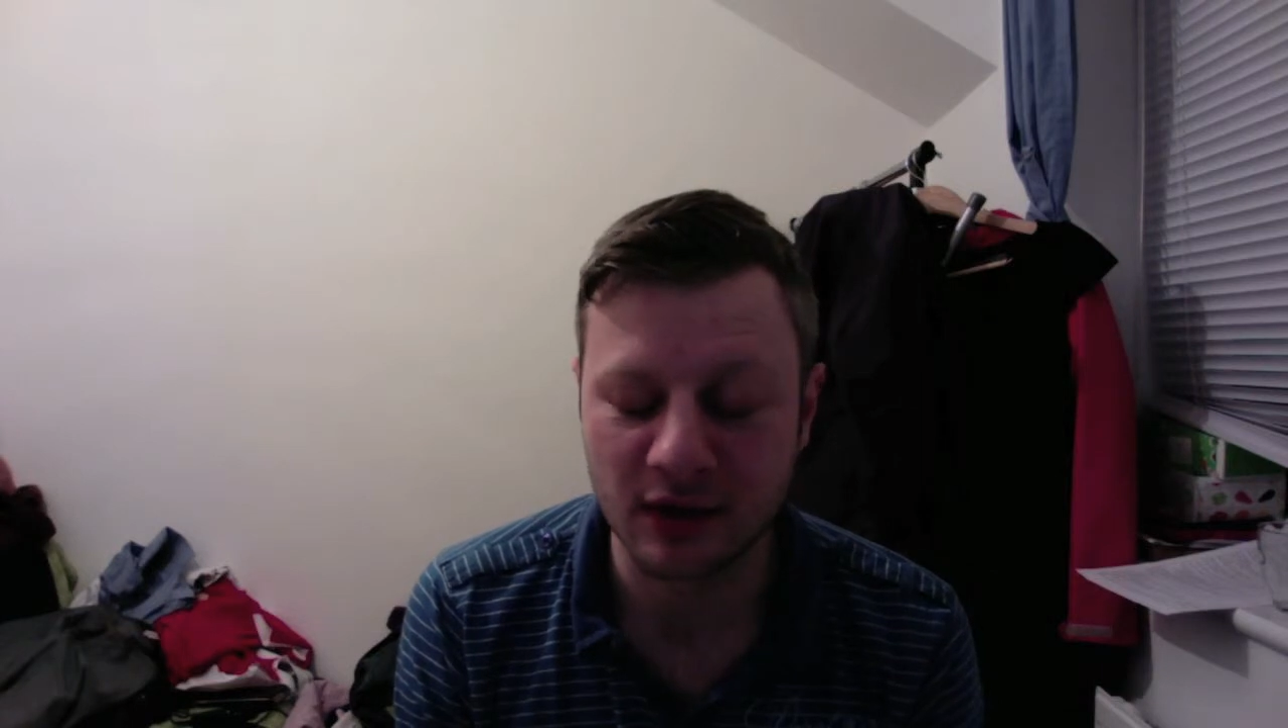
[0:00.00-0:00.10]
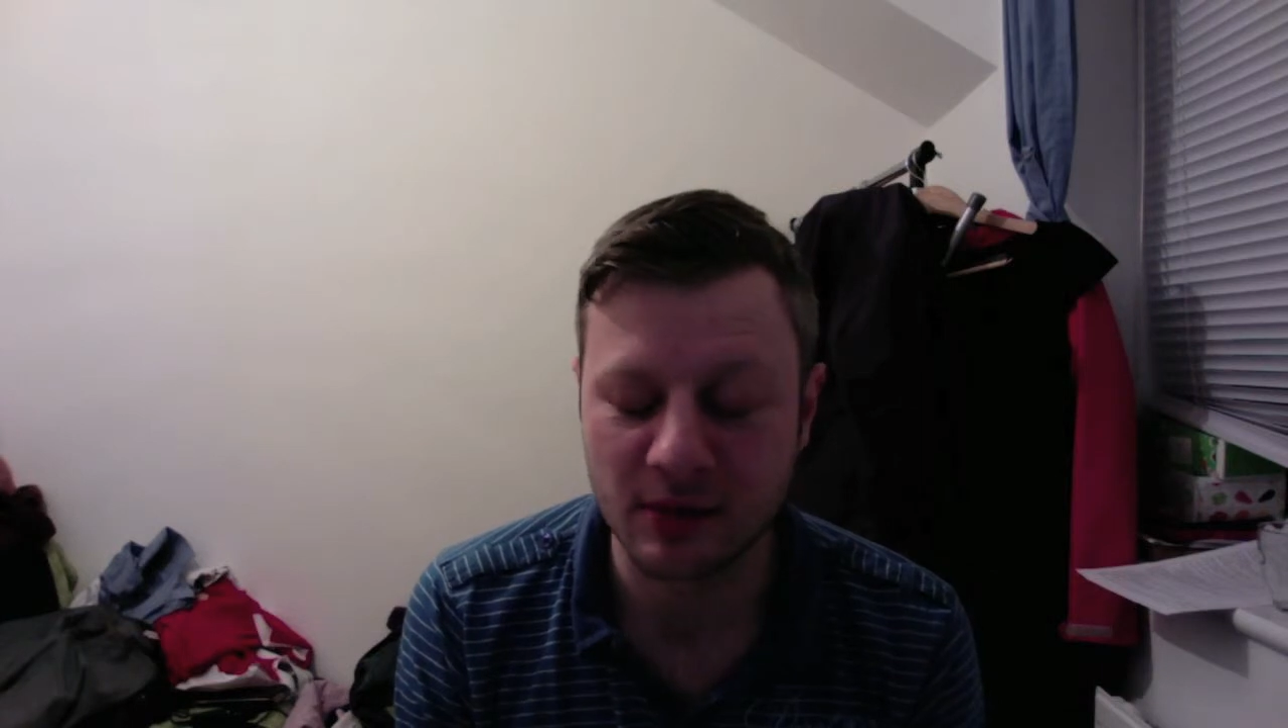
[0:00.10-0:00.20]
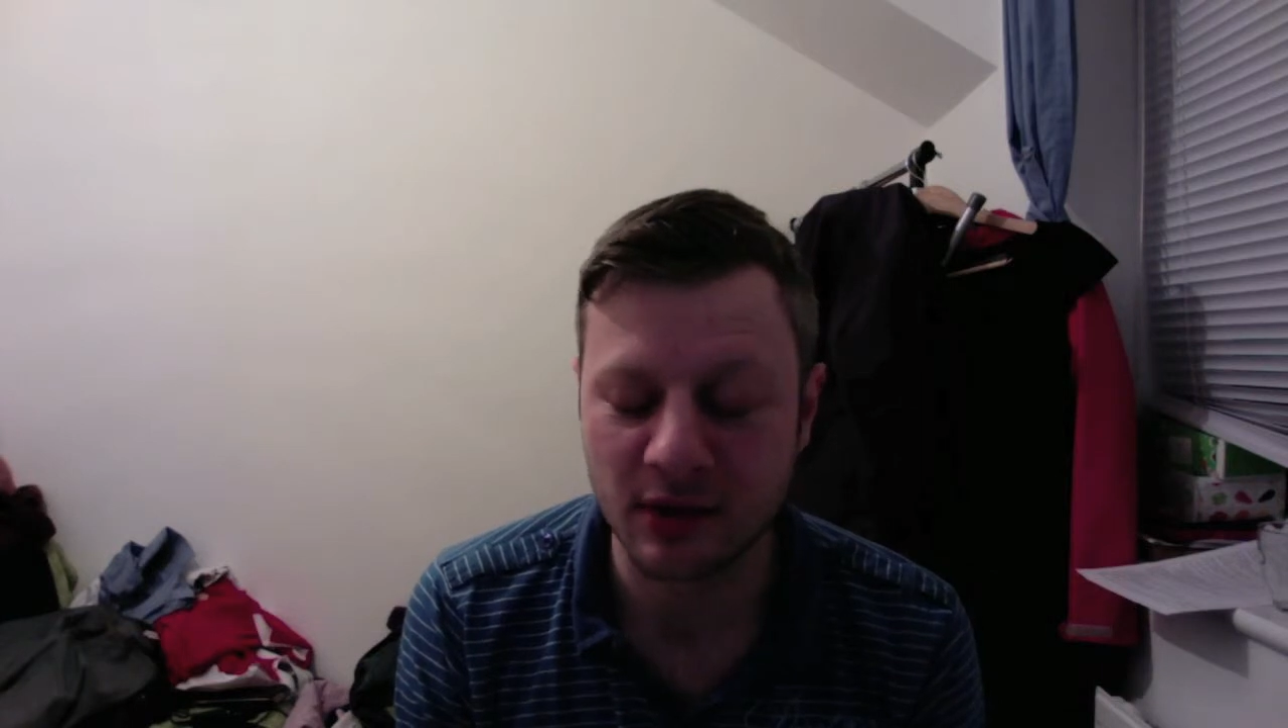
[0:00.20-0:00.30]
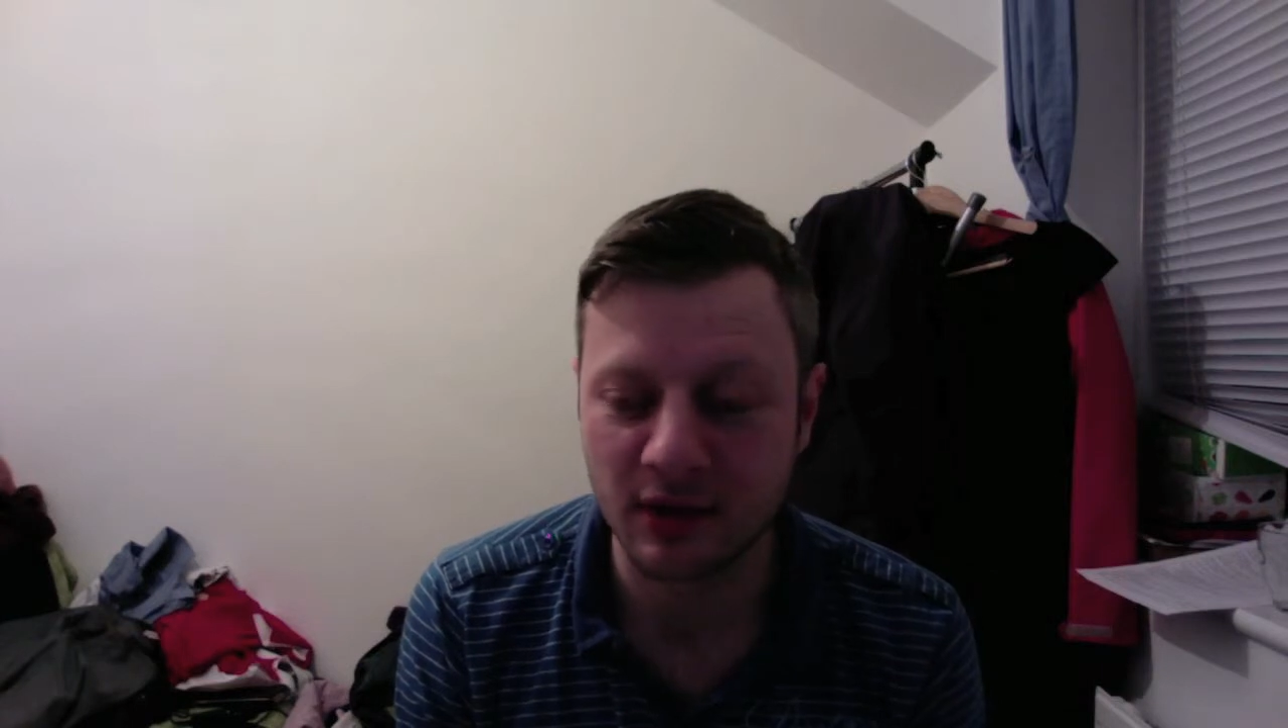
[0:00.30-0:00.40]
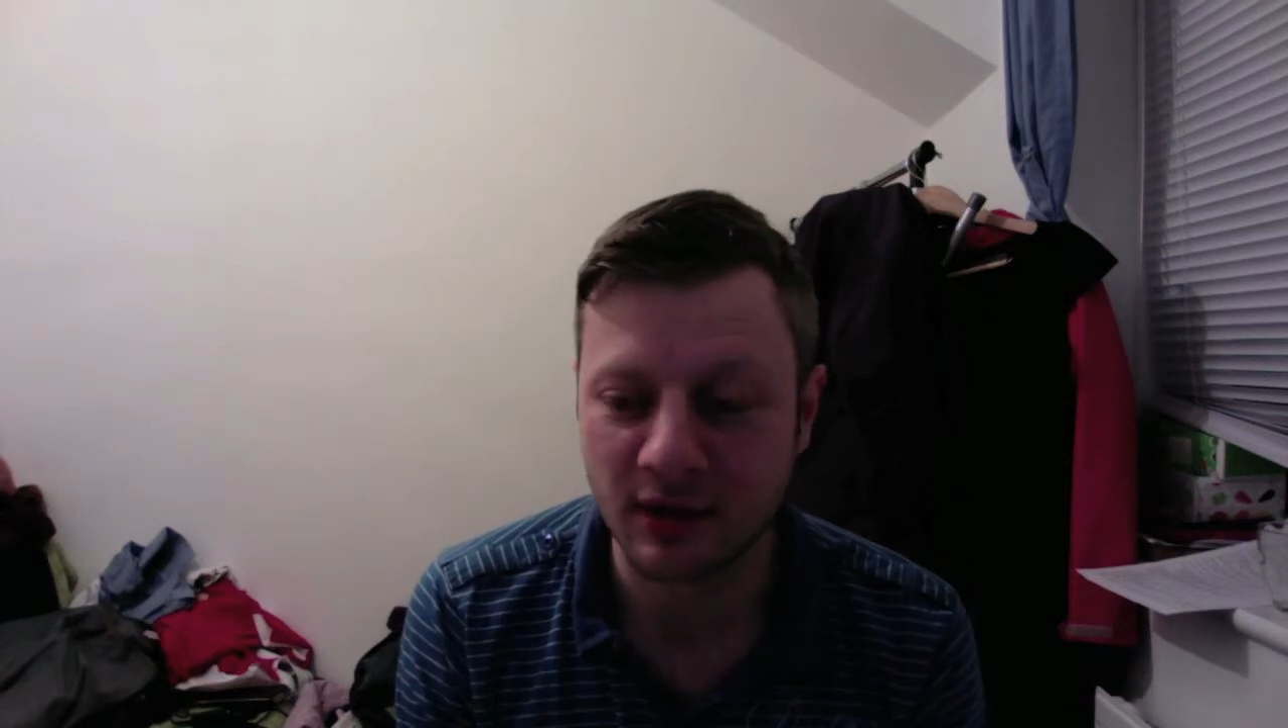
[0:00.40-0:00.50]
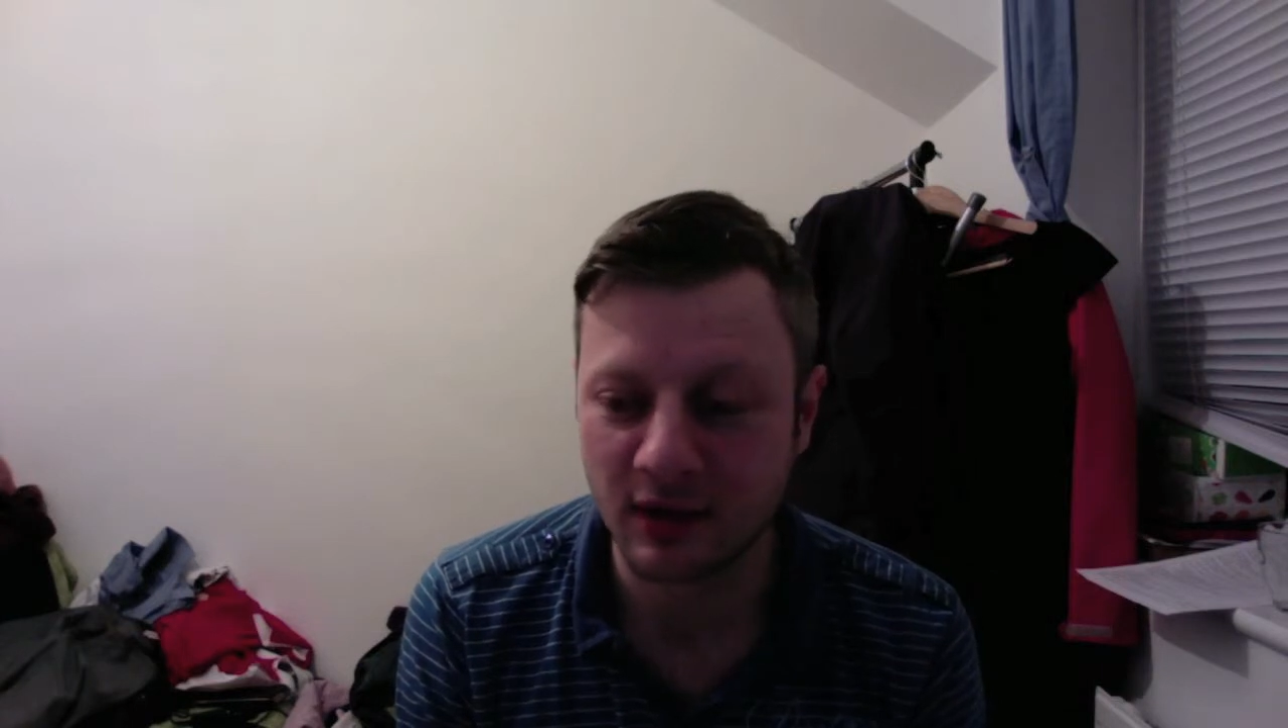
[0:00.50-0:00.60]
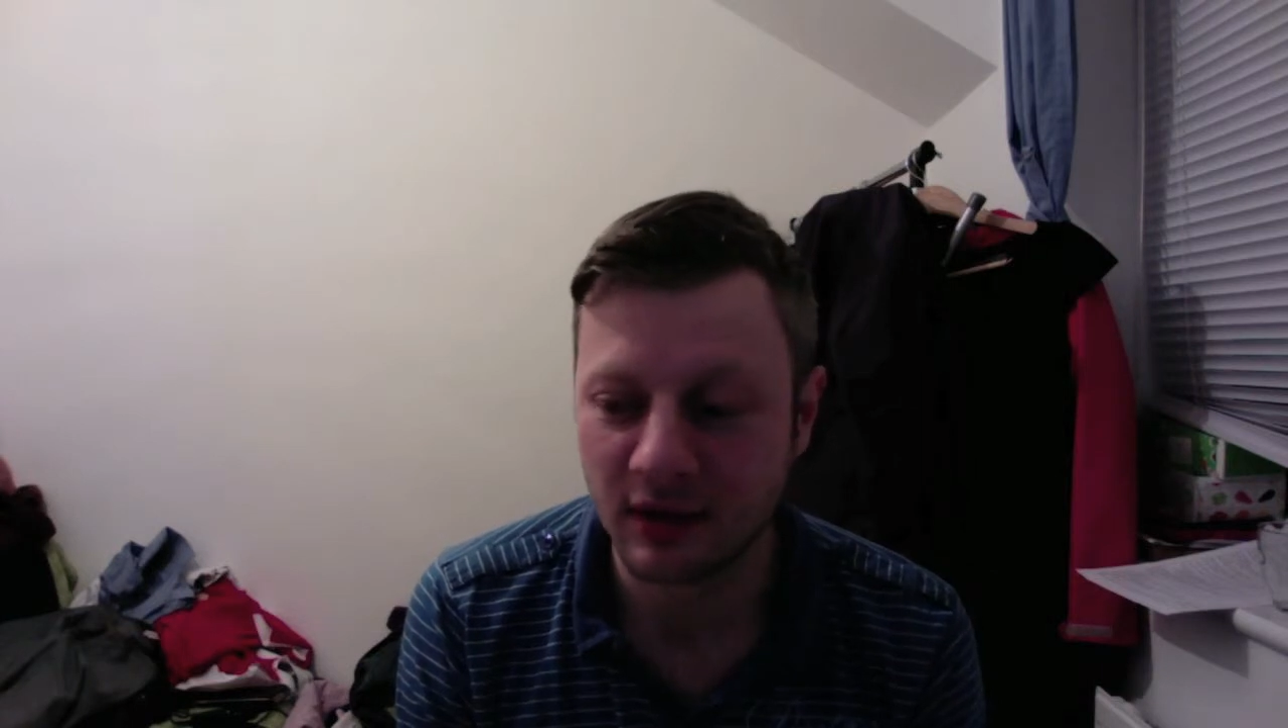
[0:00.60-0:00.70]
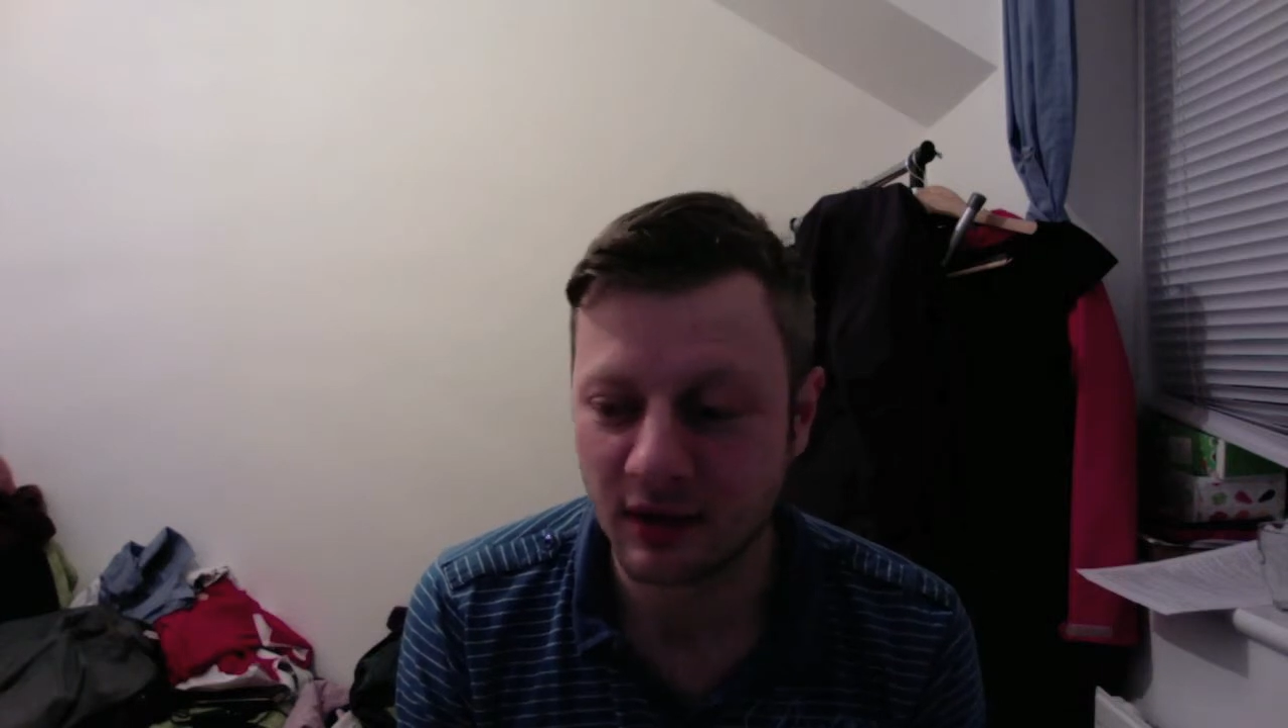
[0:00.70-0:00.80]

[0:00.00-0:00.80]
He's been